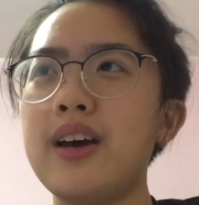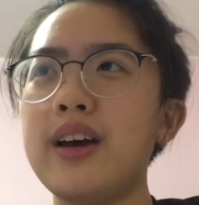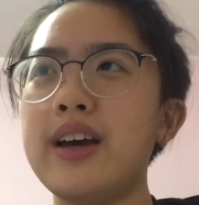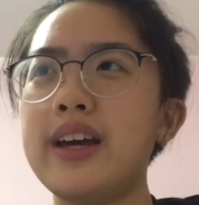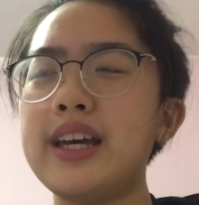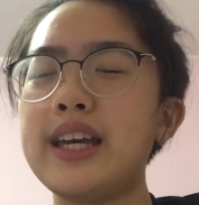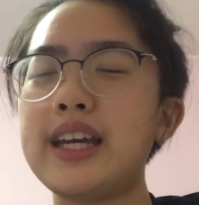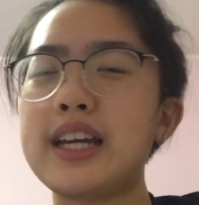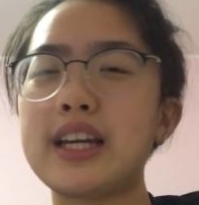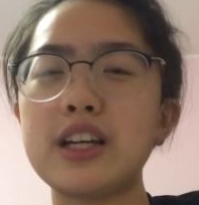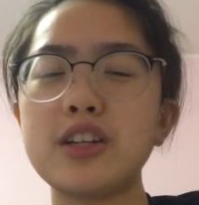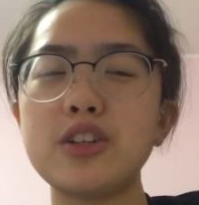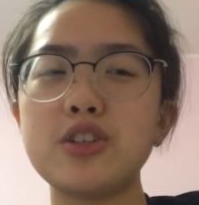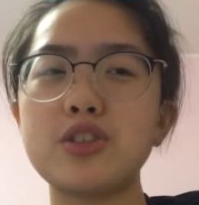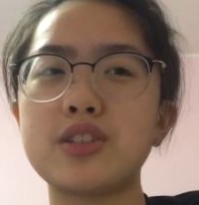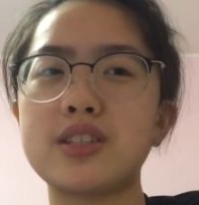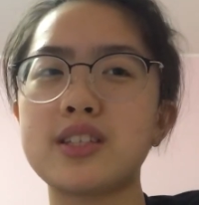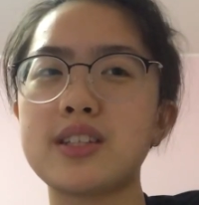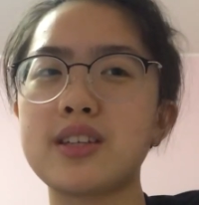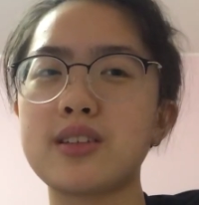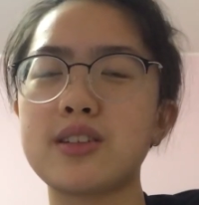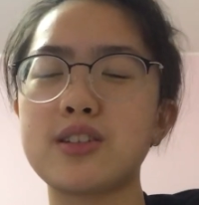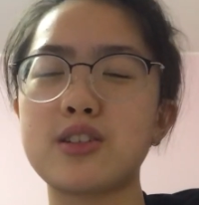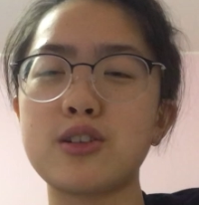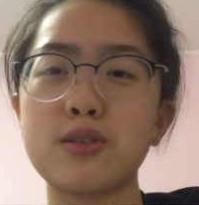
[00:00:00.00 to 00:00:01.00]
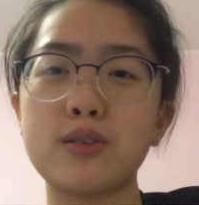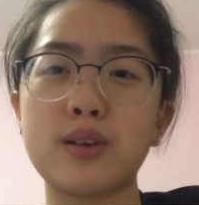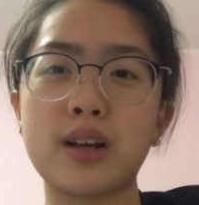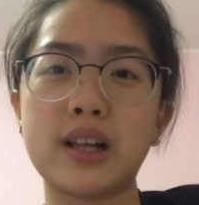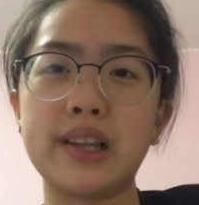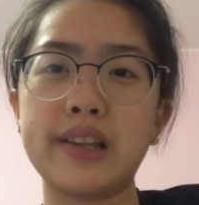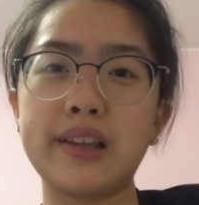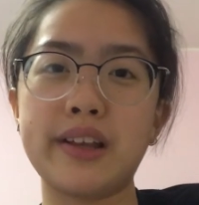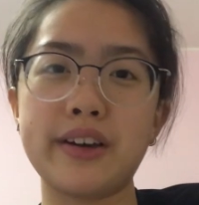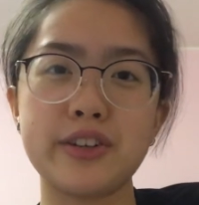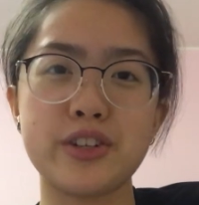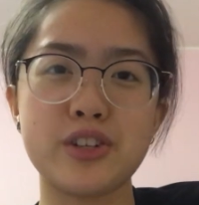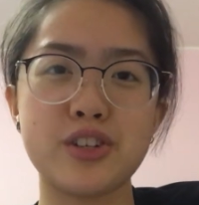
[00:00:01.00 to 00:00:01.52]
he can do
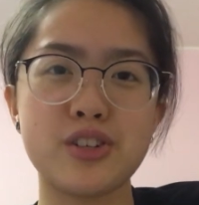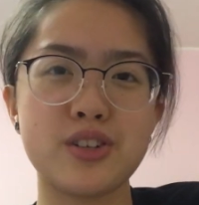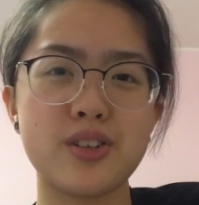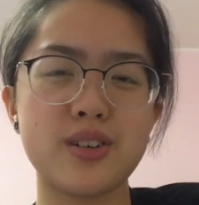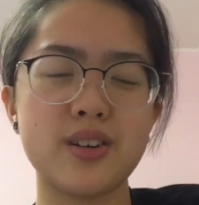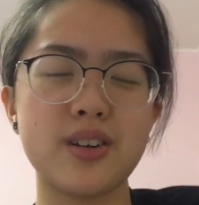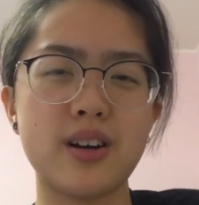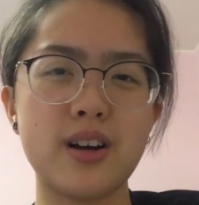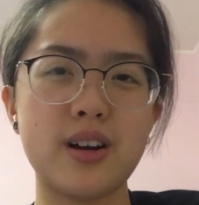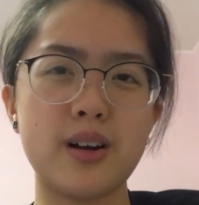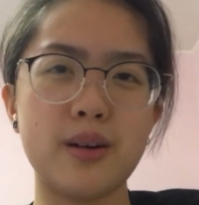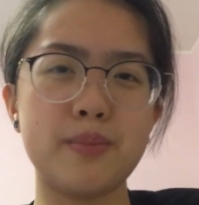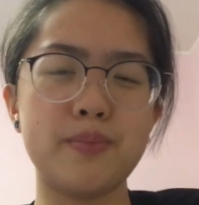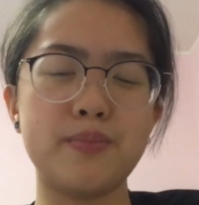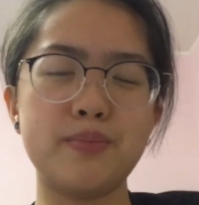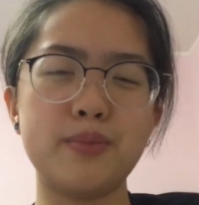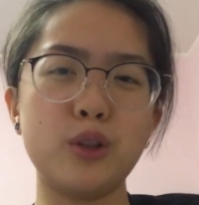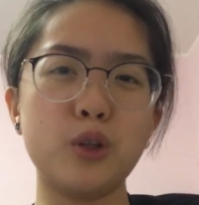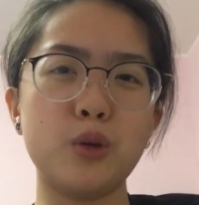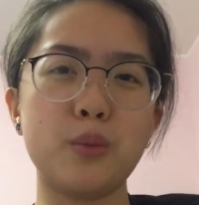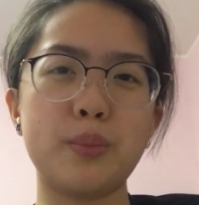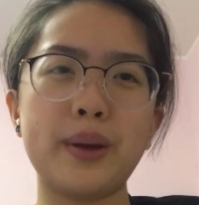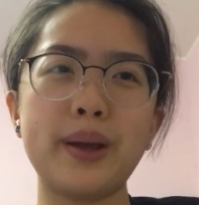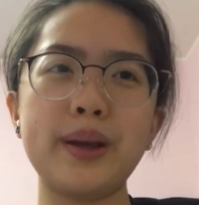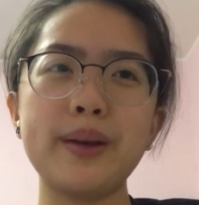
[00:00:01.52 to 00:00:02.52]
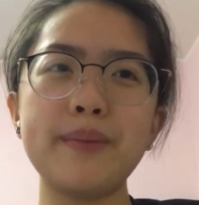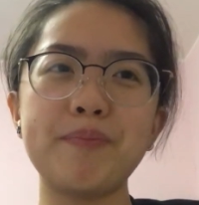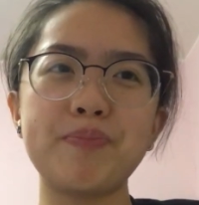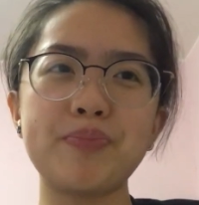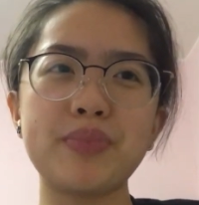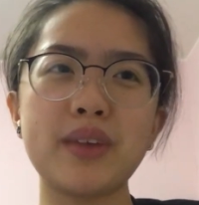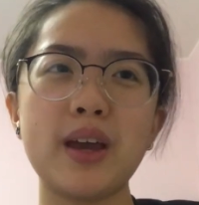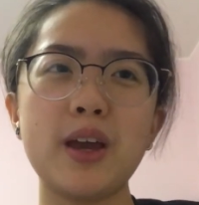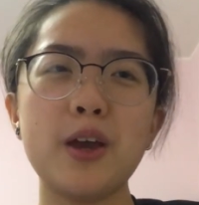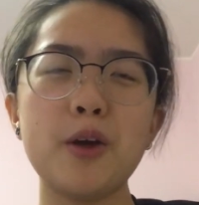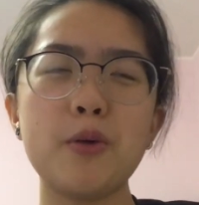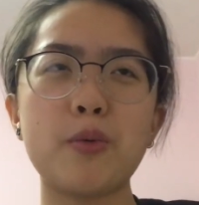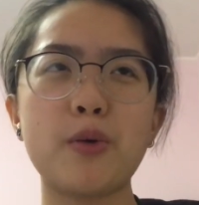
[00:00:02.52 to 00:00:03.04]
clutch looping
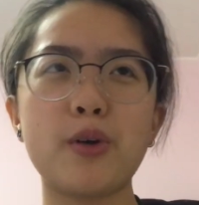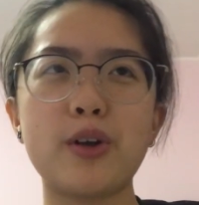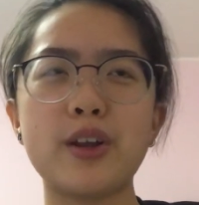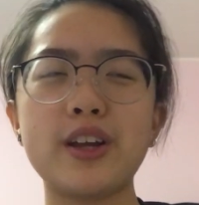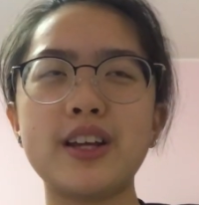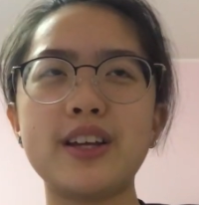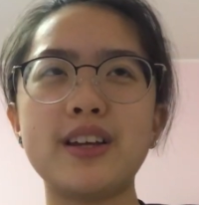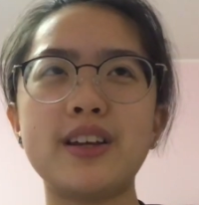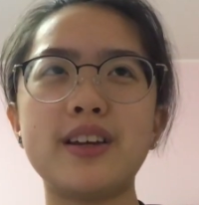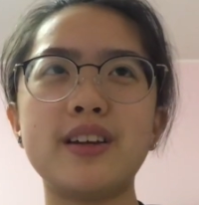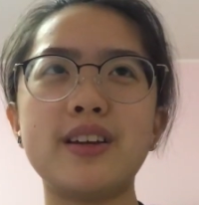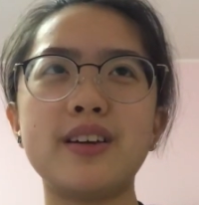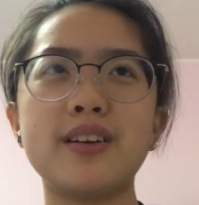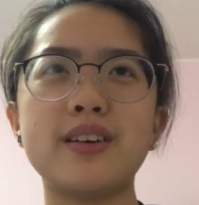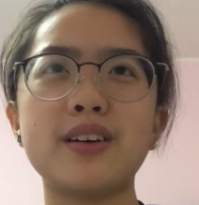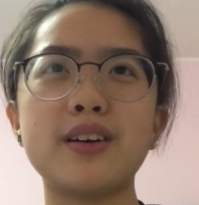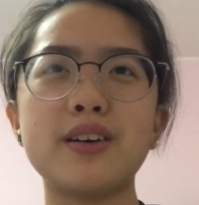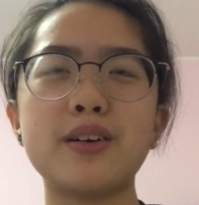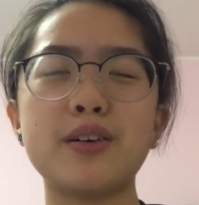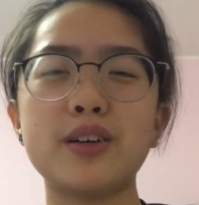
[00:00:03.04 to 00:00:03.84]
where he